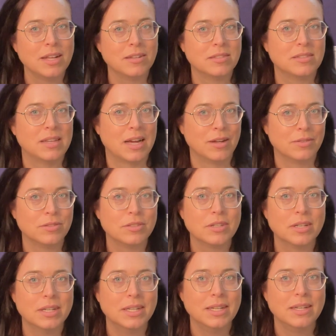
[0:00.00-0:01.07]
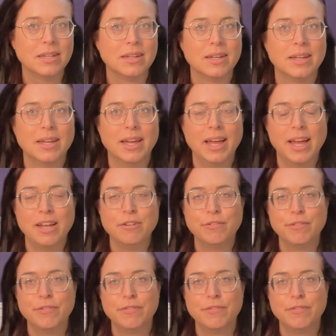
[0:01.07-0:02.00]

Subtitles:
sounds good and